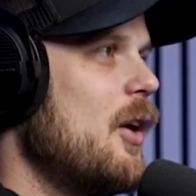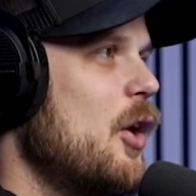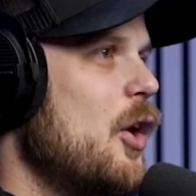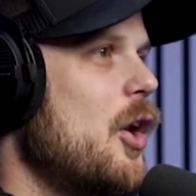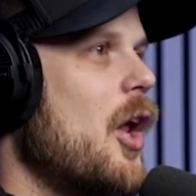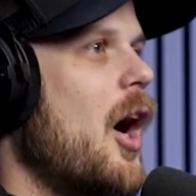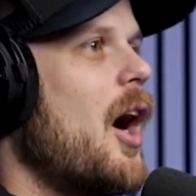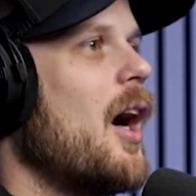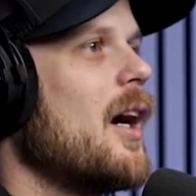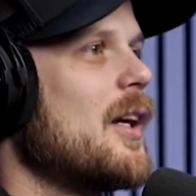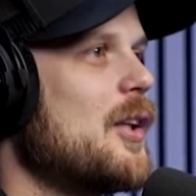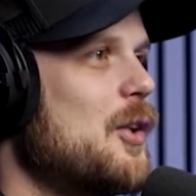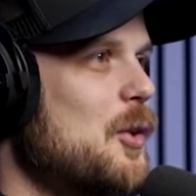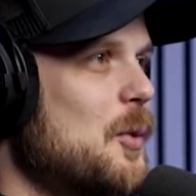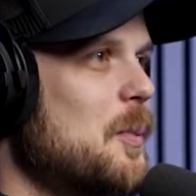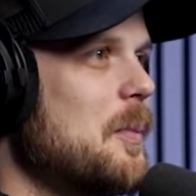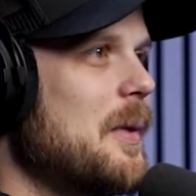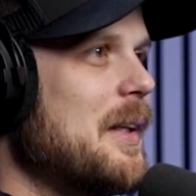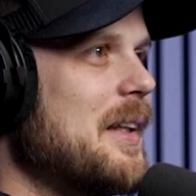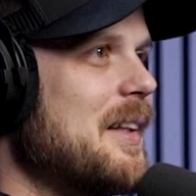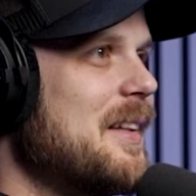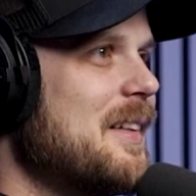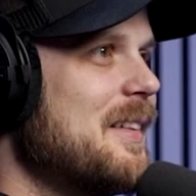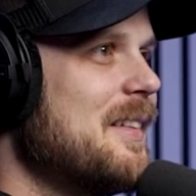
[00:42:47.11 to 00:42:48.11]
not
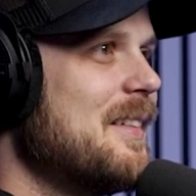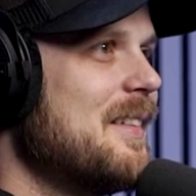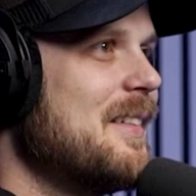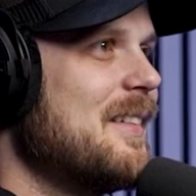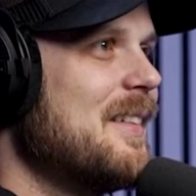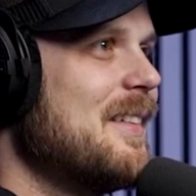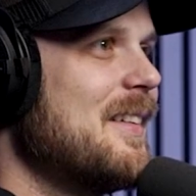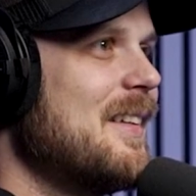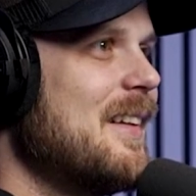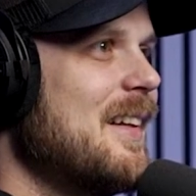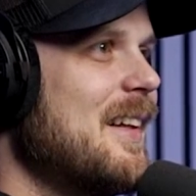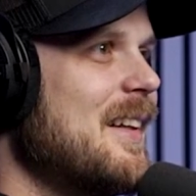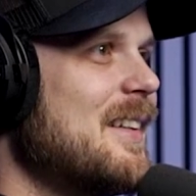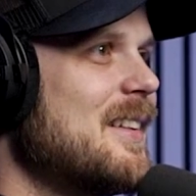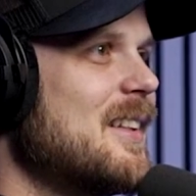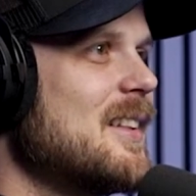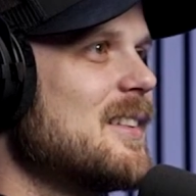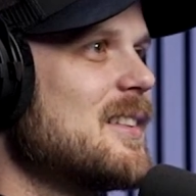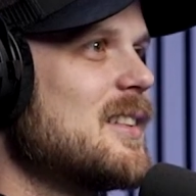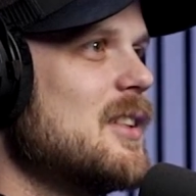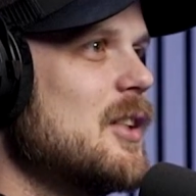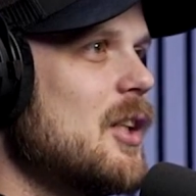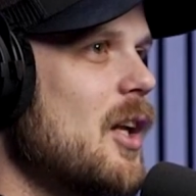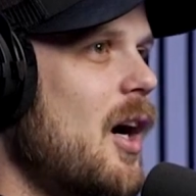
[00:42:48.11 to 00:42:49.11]
human. It
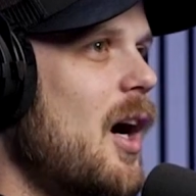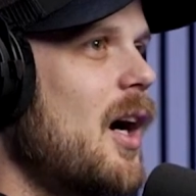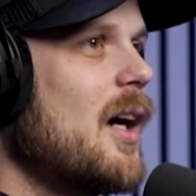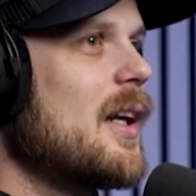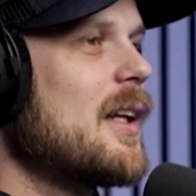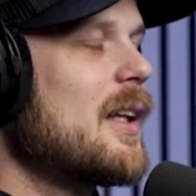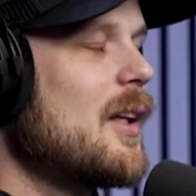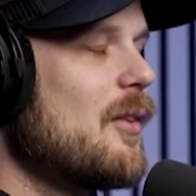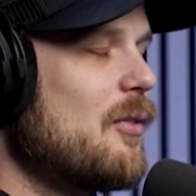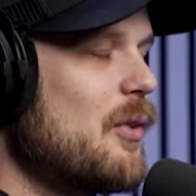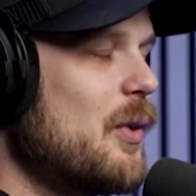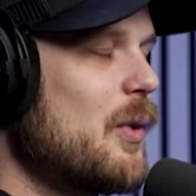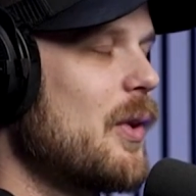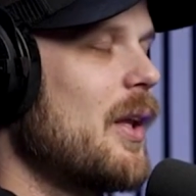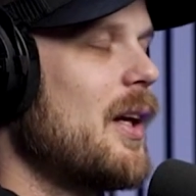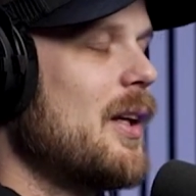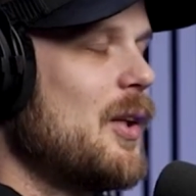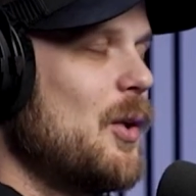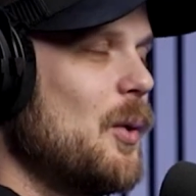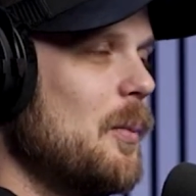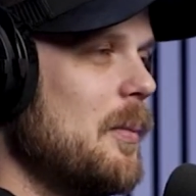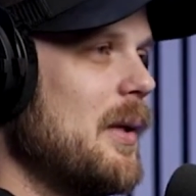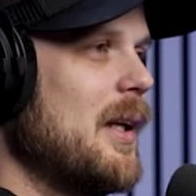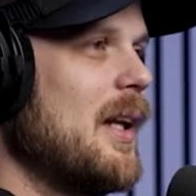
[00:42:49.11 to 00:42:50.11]
does not give you the
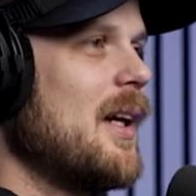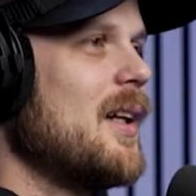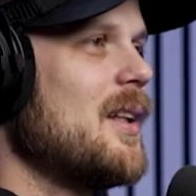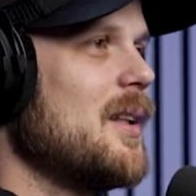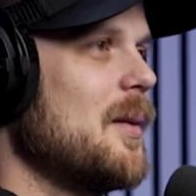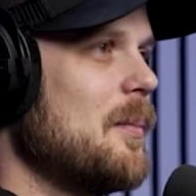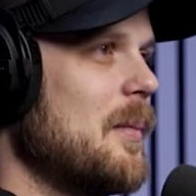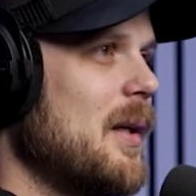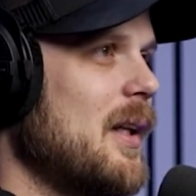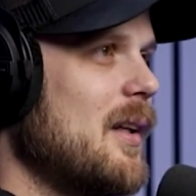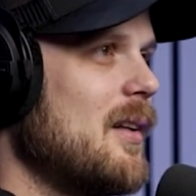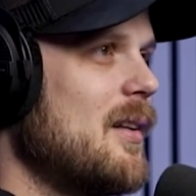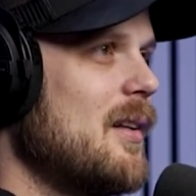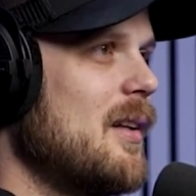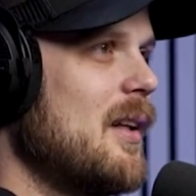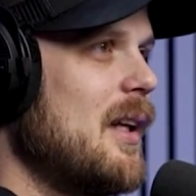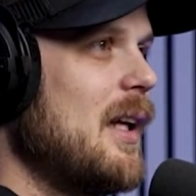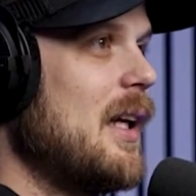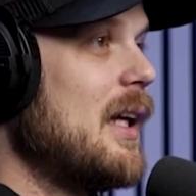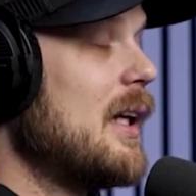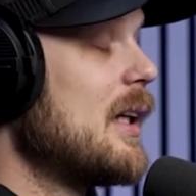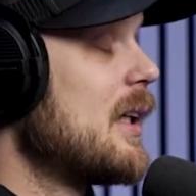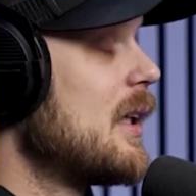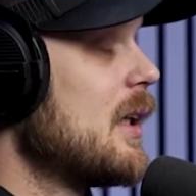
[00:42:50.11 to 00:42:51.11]
human element.
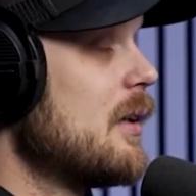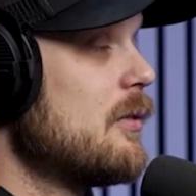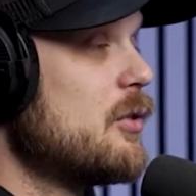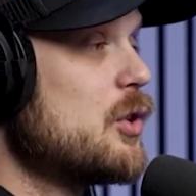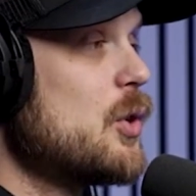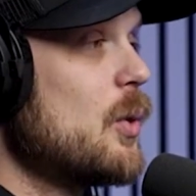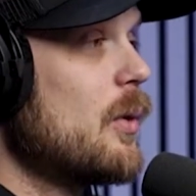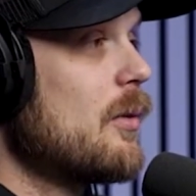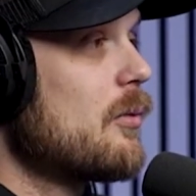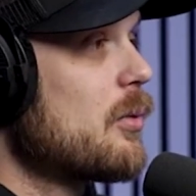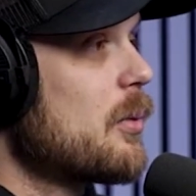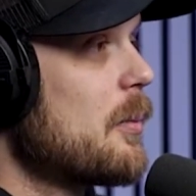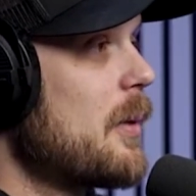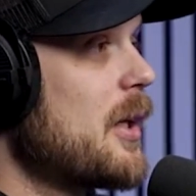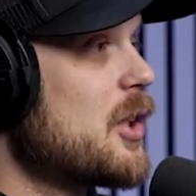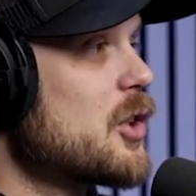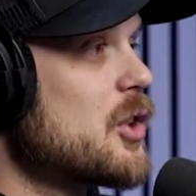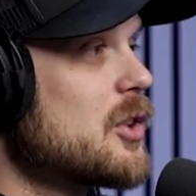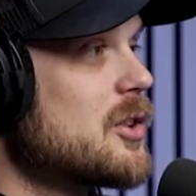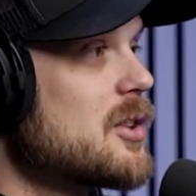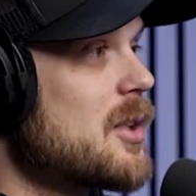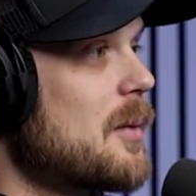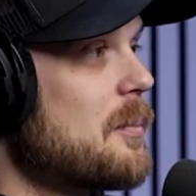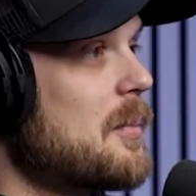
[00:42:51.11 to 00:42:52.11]
It gives you
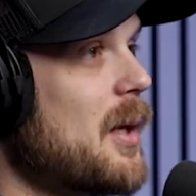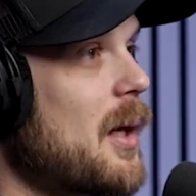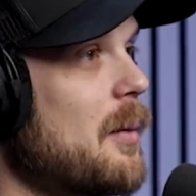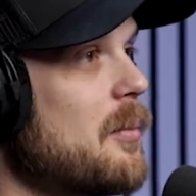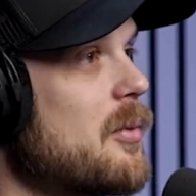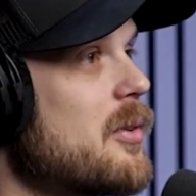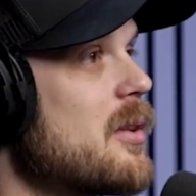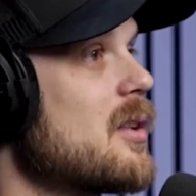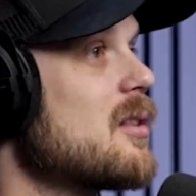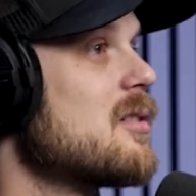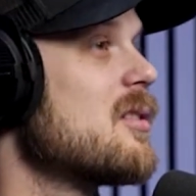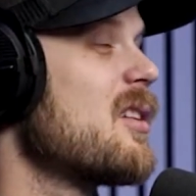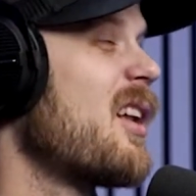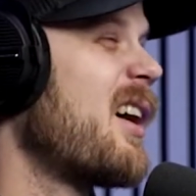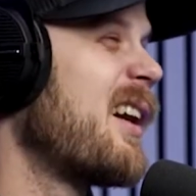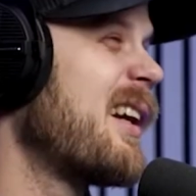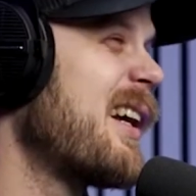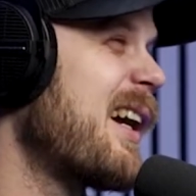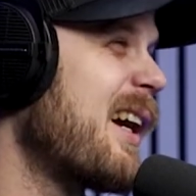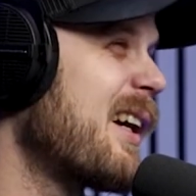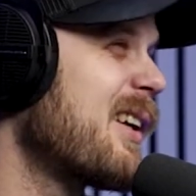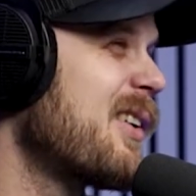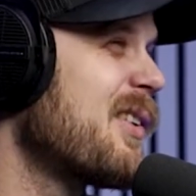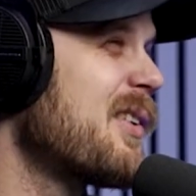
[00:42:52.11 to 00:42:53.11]
information sometimes that's
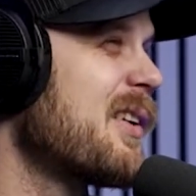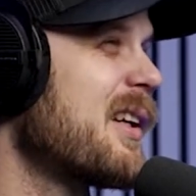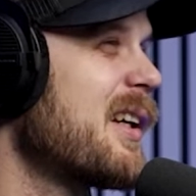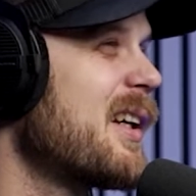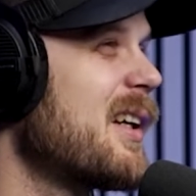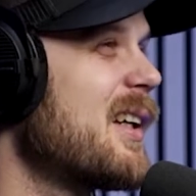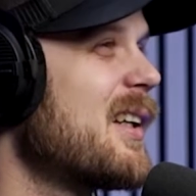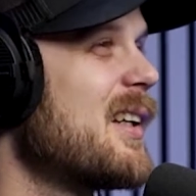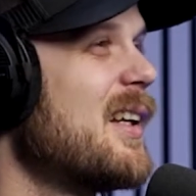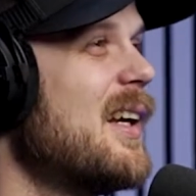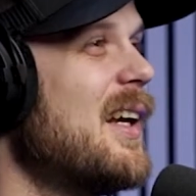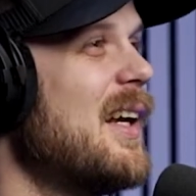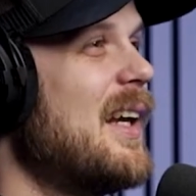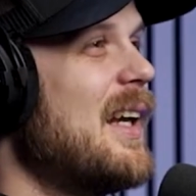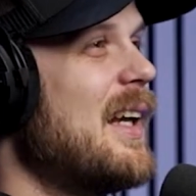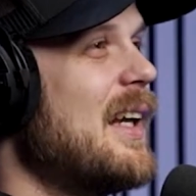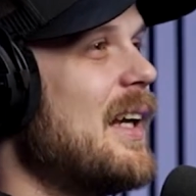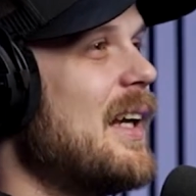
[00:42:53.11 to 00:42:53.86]
not accurate.